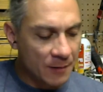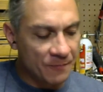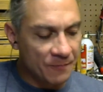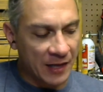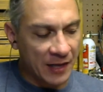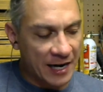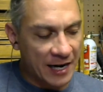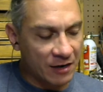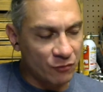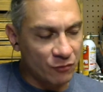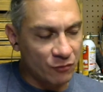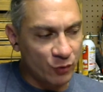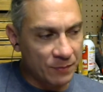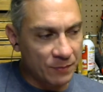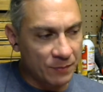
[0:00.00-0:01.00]
lack of
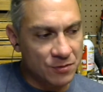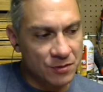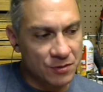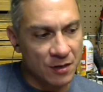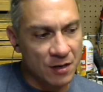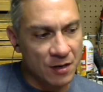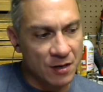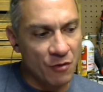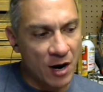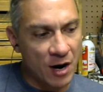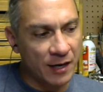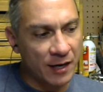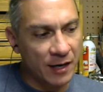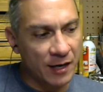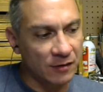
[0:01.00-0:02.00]
women's
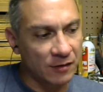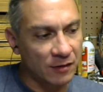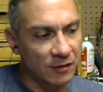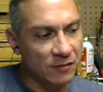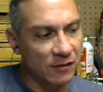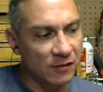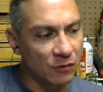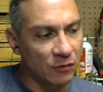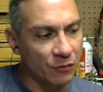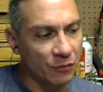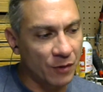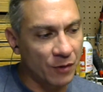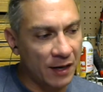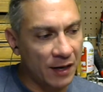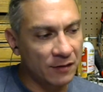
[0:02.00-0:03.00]
rights and civil
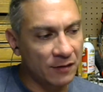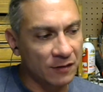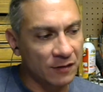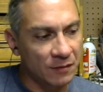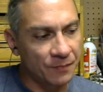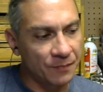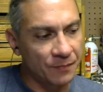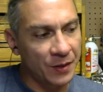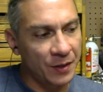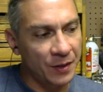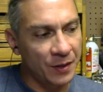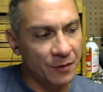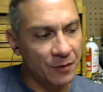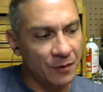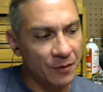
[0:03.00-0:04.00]
rights, and
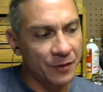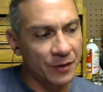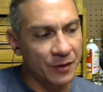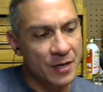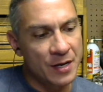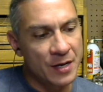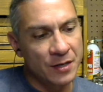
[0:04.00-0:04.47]
all the